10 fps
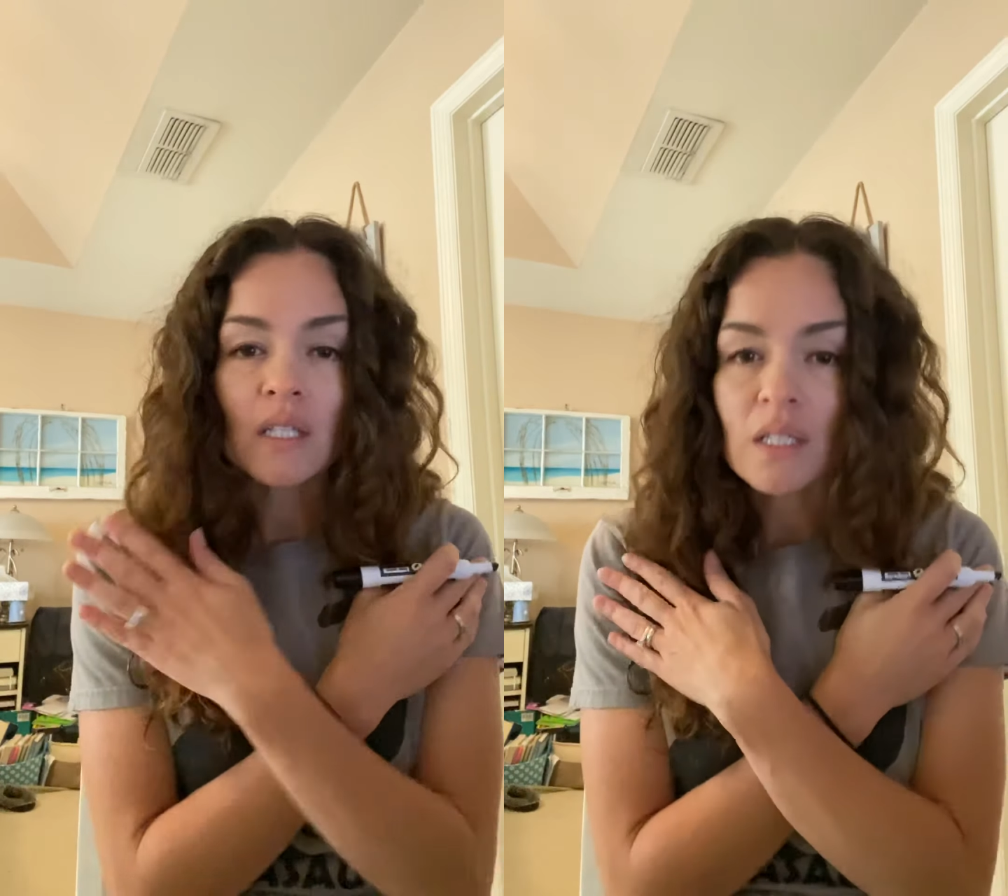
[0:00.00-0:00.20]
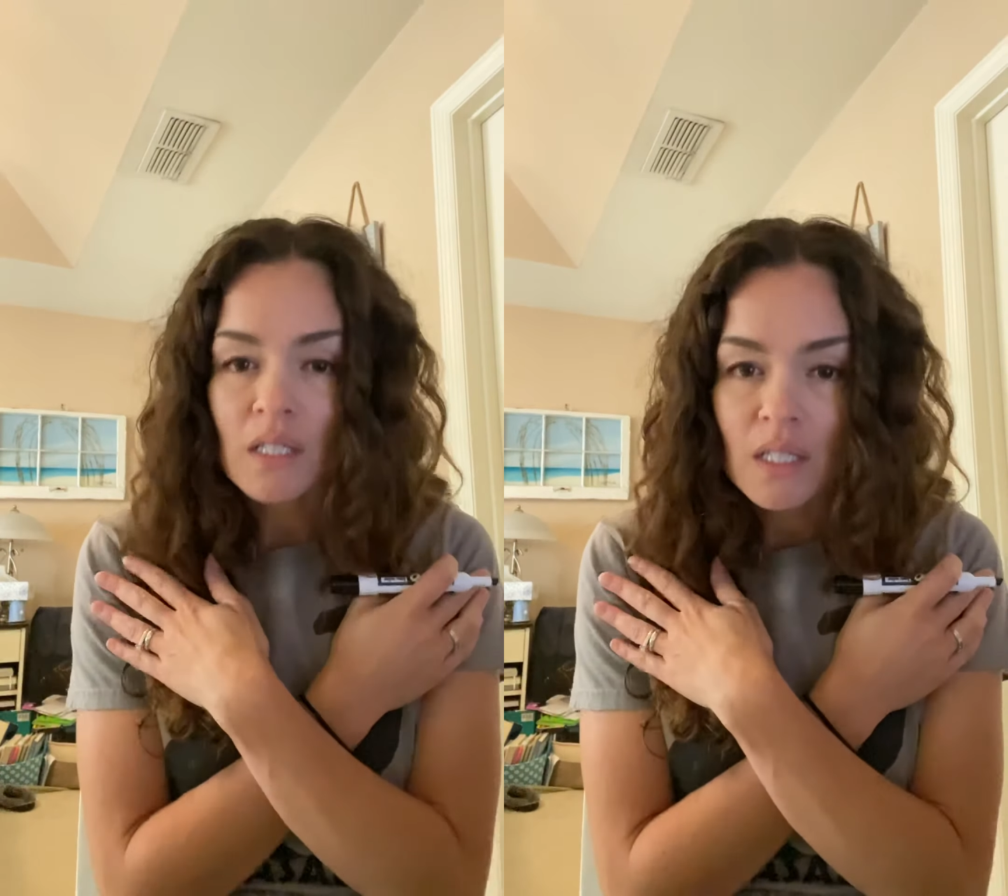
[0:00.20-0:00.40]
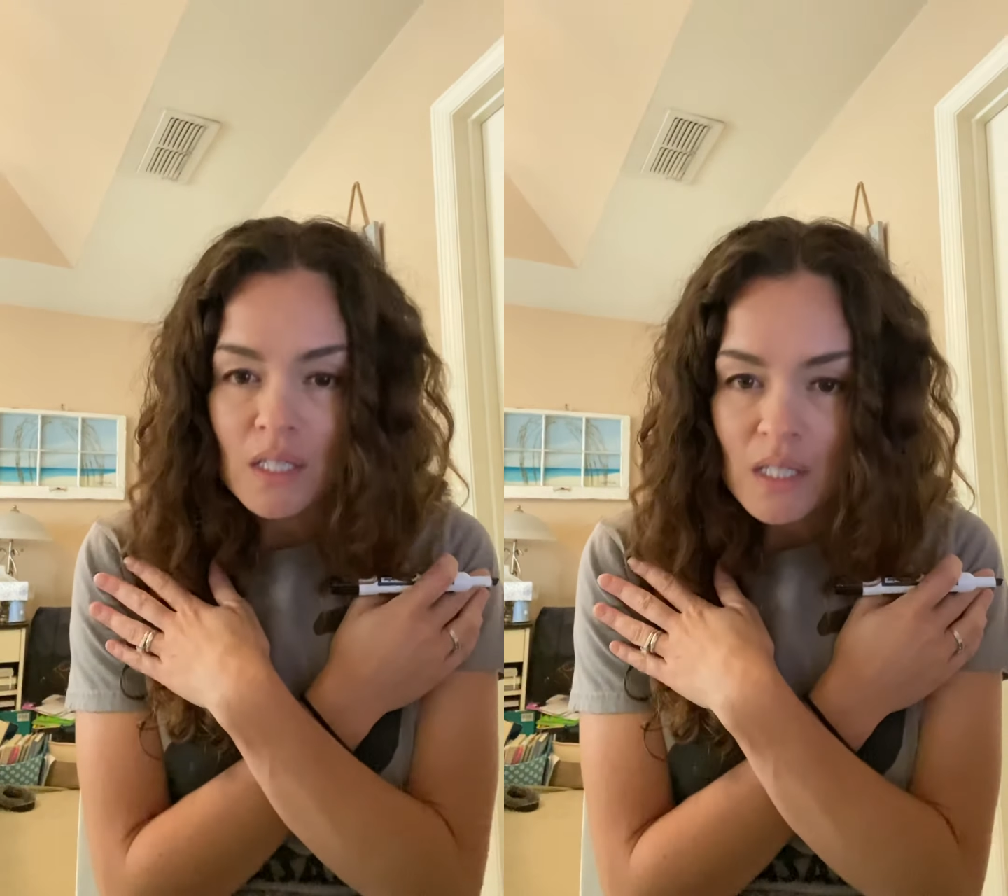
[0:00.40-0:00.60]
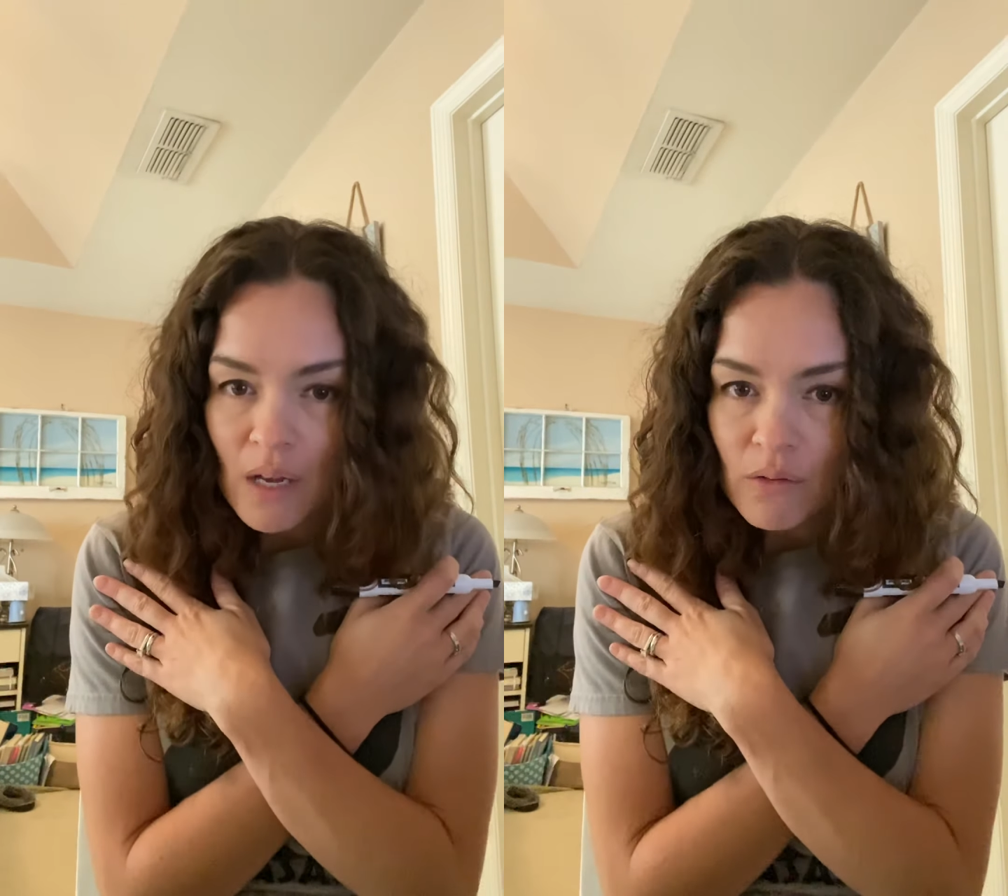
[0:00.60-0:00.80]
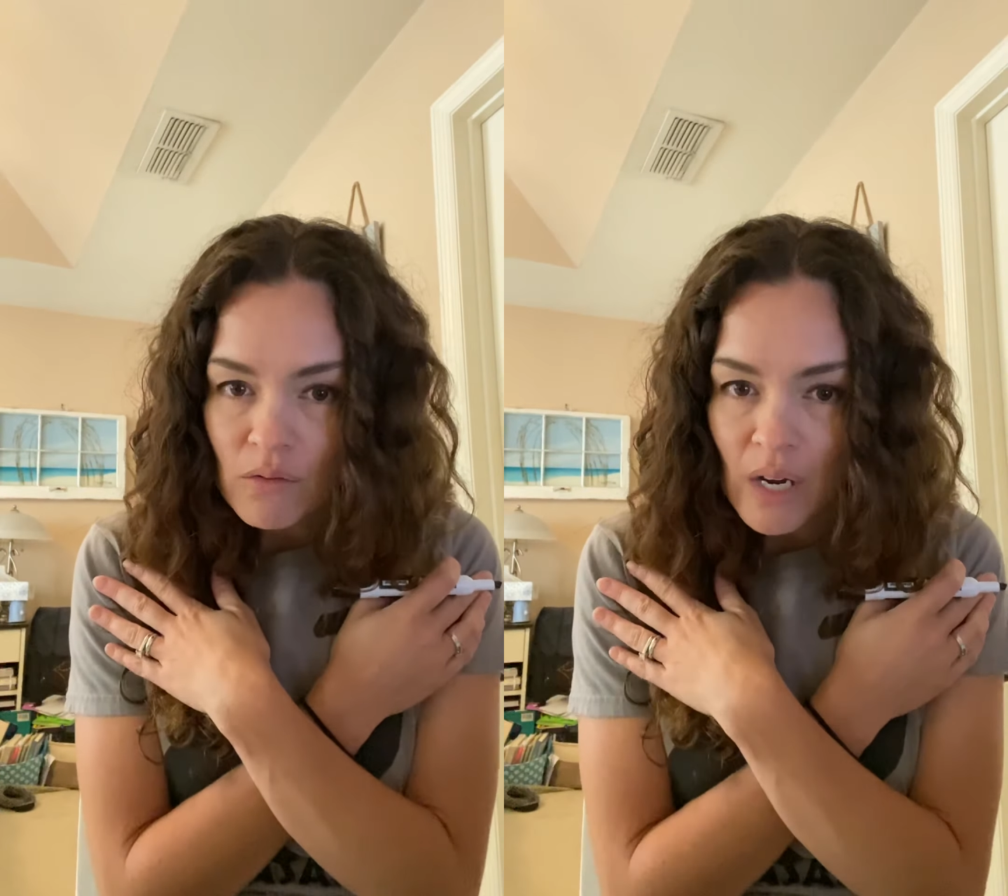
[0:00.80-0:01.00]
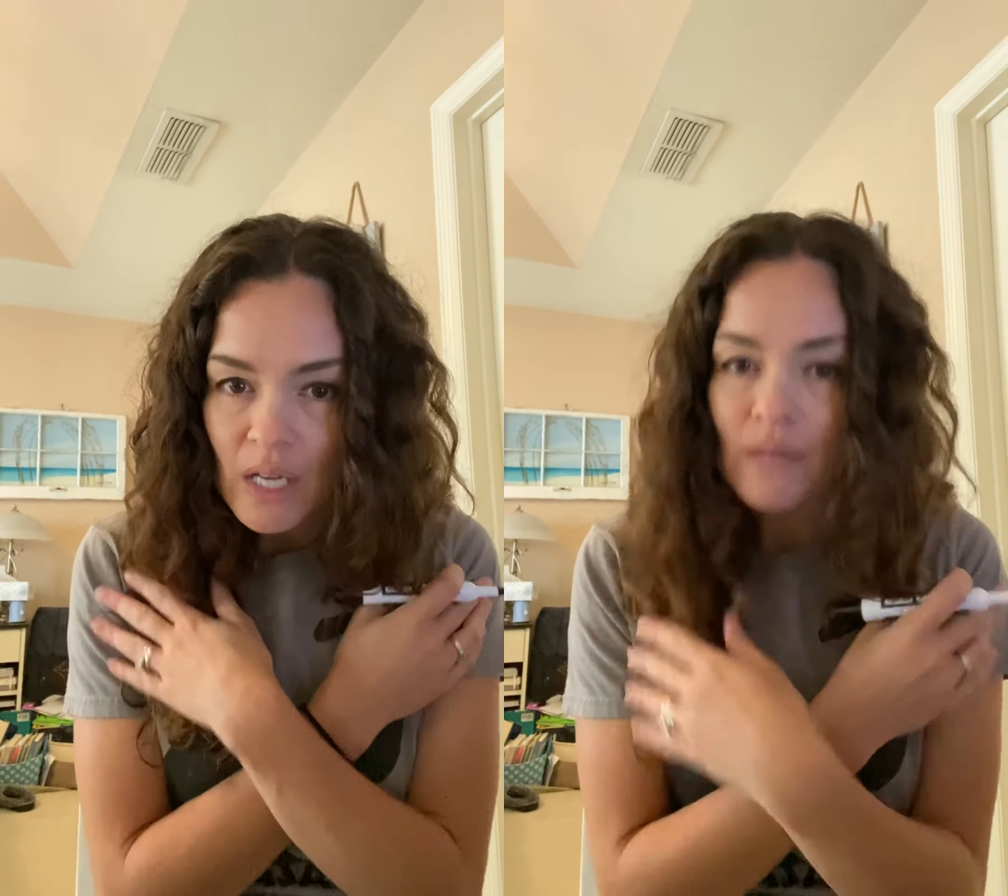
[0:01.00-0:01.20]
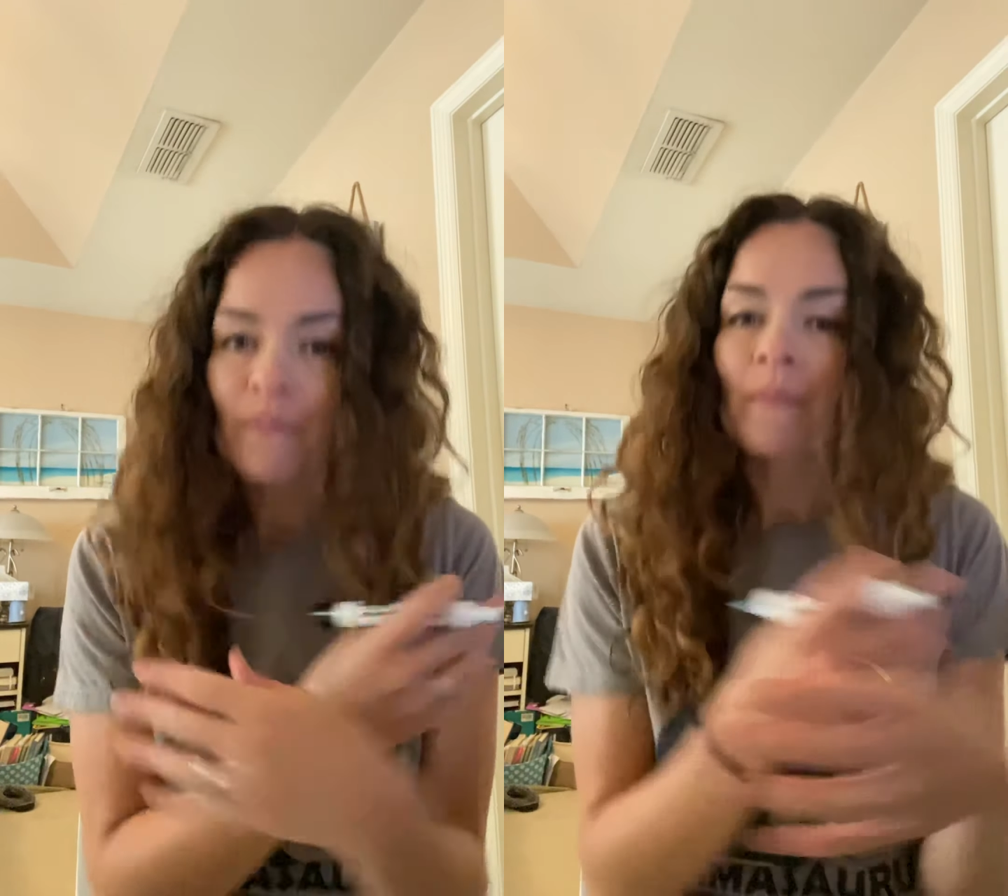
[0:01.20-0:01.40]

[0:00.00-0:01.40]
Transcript: Does it sound right?